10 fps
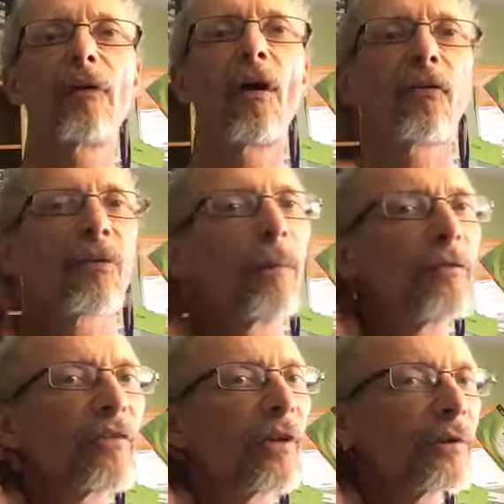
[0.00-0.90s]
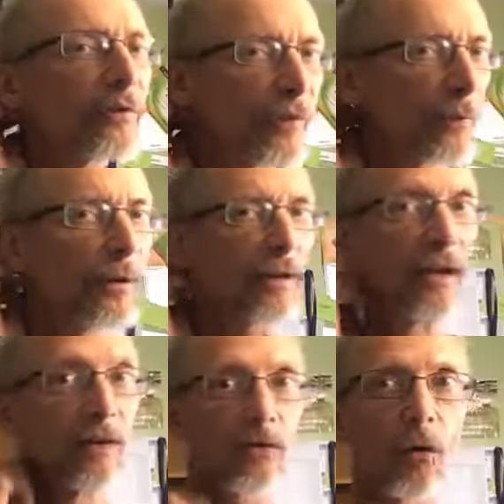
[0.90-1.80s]
faults and my failures for the week.
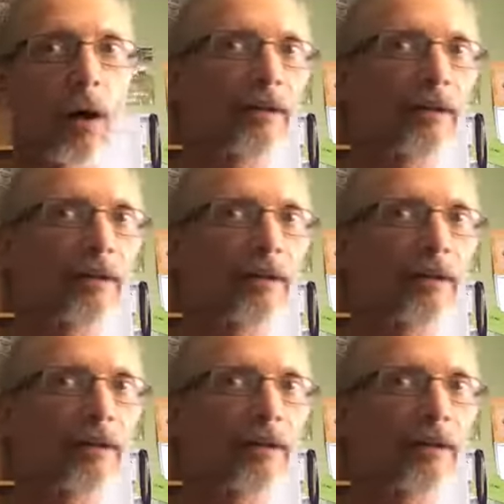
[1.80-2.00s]
So I,